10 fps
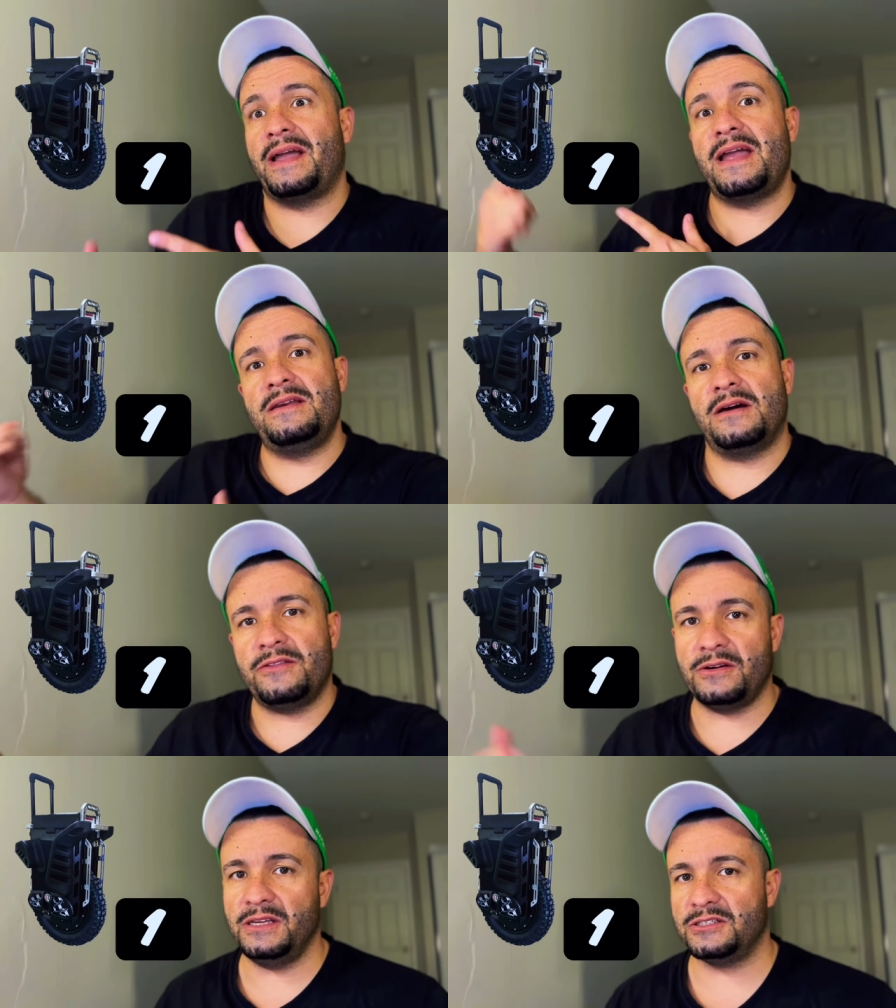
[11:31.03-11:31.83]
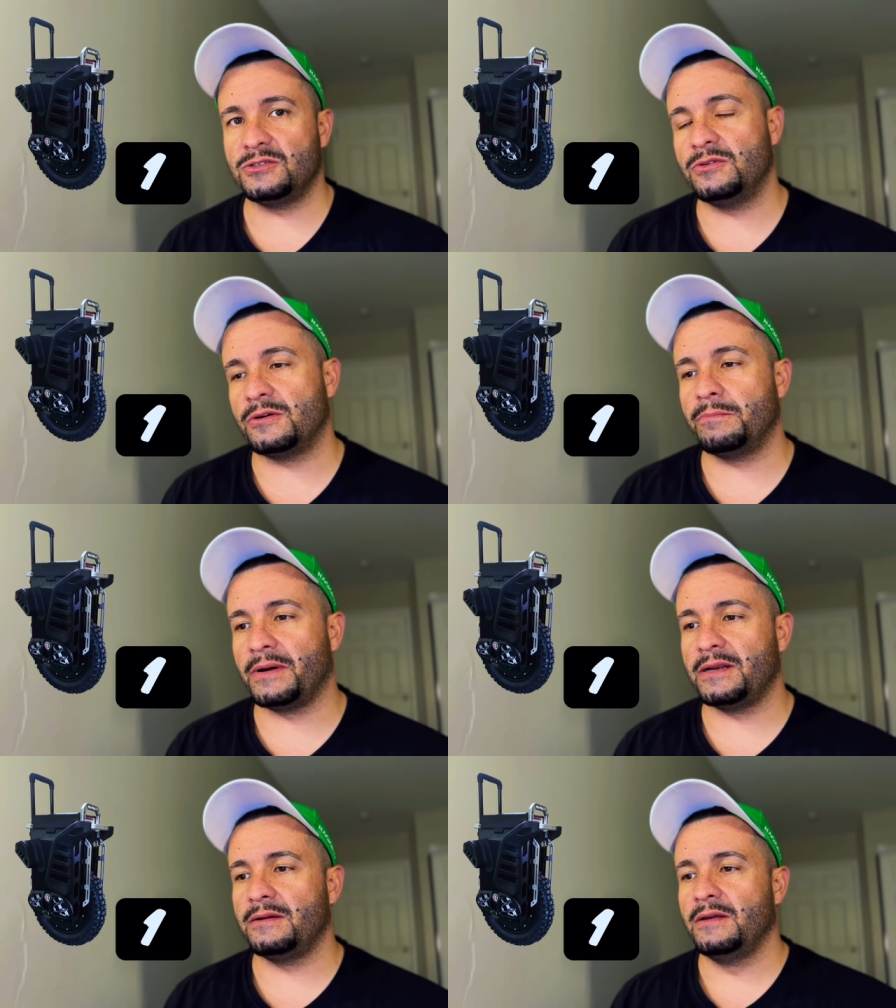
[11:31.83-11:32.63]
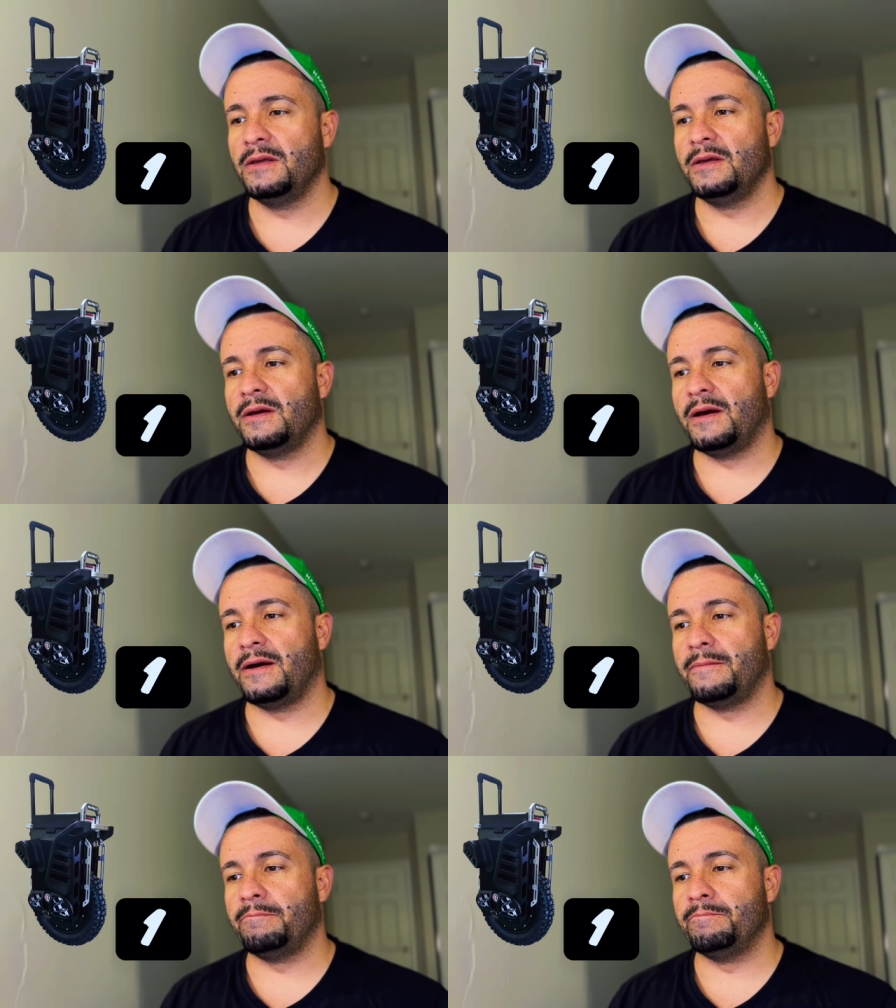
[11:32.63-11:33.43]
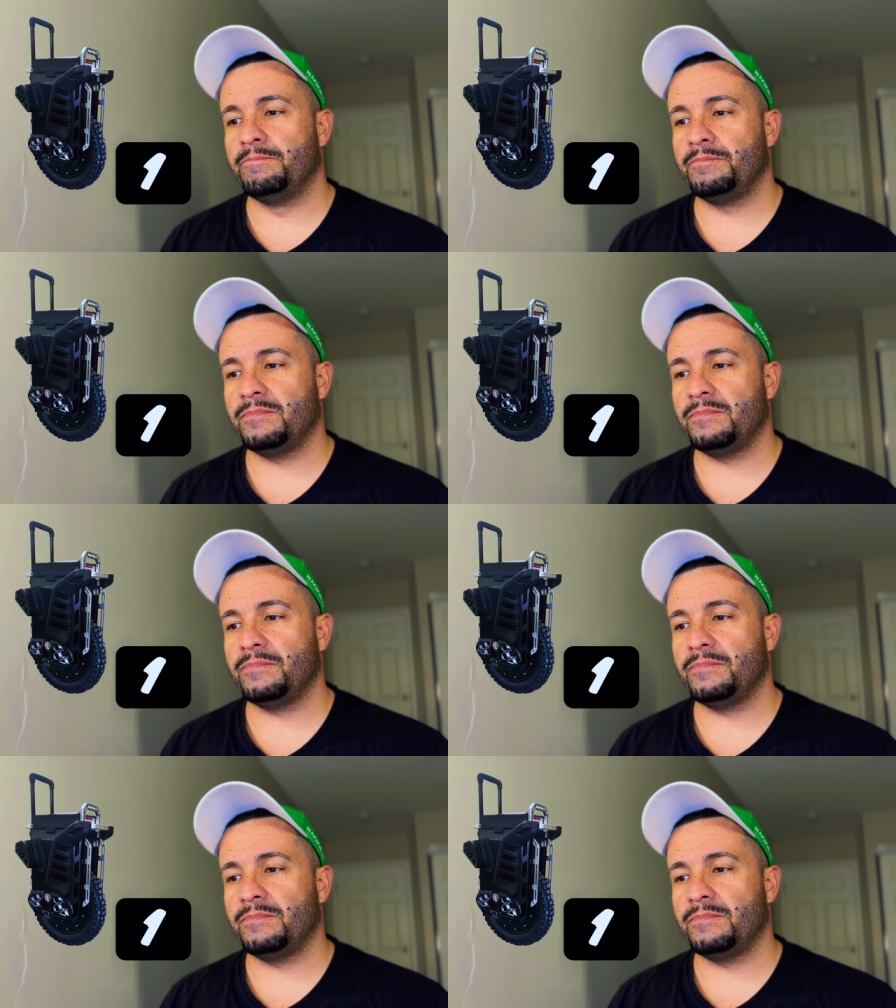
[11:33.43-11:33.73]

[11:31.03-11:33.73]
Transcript: another e-scooter, but um,